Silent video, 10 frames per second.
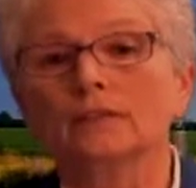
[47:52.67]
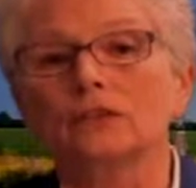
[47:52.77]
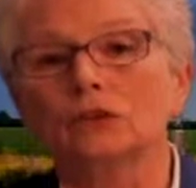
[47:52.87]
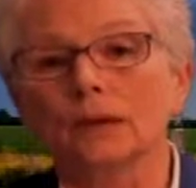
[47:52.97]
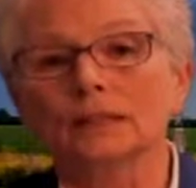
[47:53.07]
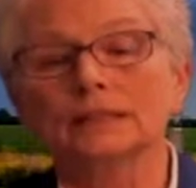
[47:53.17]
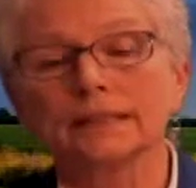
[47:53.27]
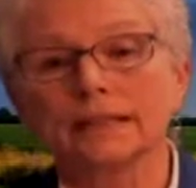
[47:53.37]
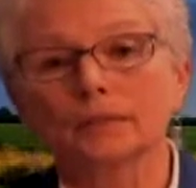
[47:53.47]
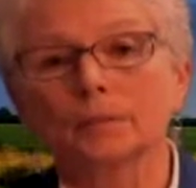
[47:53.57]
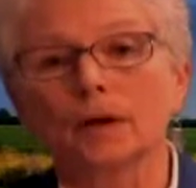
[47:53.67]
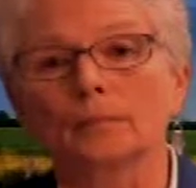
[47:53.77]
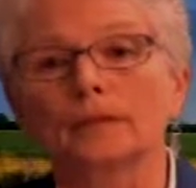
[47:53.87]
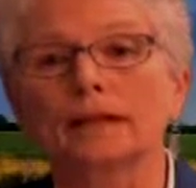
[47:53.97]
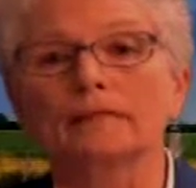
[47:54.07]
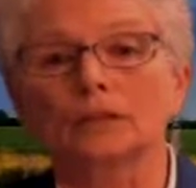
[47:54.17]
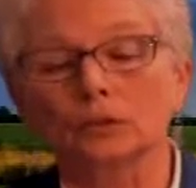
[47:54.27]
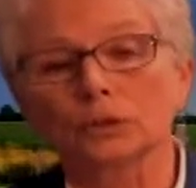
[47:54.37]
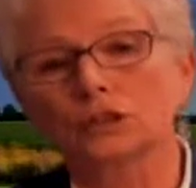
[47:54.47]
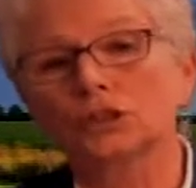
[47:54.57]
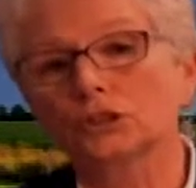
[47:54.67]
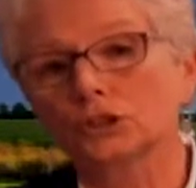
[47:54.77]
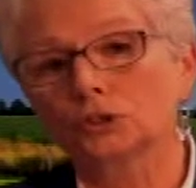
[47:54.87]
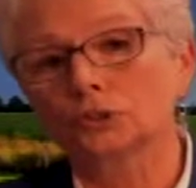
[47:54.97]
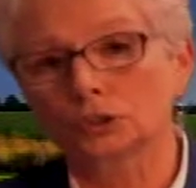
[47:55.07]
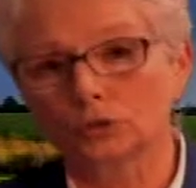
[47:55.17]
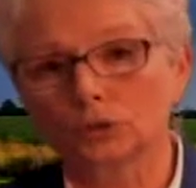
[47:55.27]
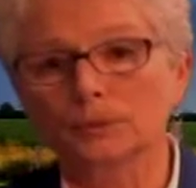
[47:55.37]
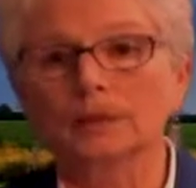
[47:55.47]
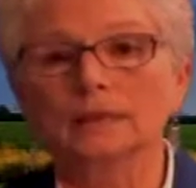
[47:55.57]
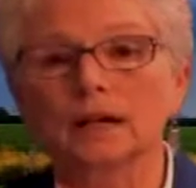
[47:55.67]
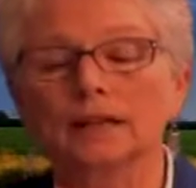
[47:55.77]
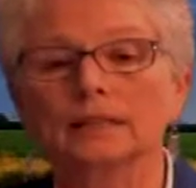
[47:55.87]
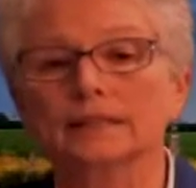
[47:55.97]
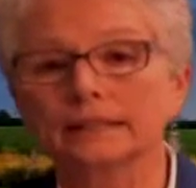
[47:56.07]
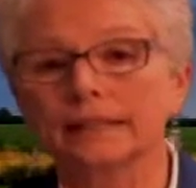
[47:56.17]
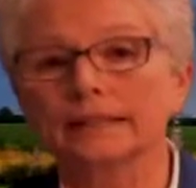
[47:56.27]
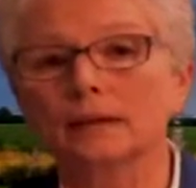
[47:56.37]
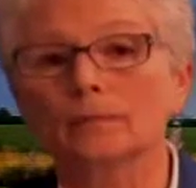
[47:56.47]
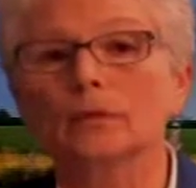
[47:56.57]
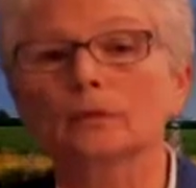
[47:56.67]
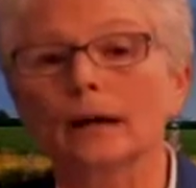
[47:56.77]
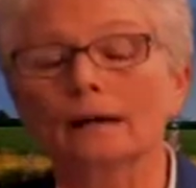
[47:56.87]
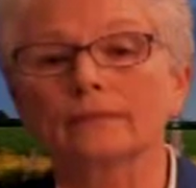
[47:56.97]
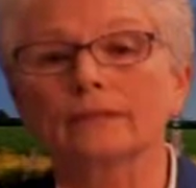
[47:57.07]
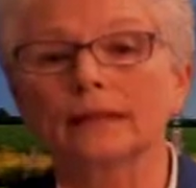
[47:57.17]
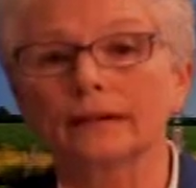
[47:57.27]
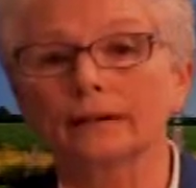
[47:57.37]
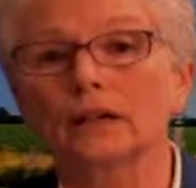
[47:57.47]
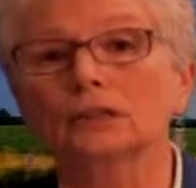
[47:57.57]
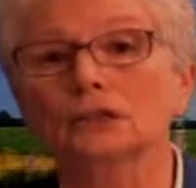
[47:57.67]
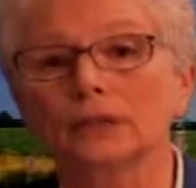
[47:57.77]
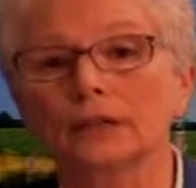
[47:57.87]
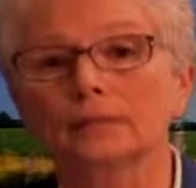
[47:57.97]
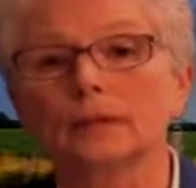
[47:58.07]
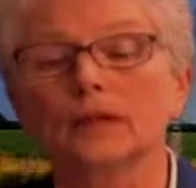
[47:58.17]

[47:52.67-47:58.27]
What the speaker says: the US State Department, and the Christian and Jewish groups assigned to seed them throughout the country.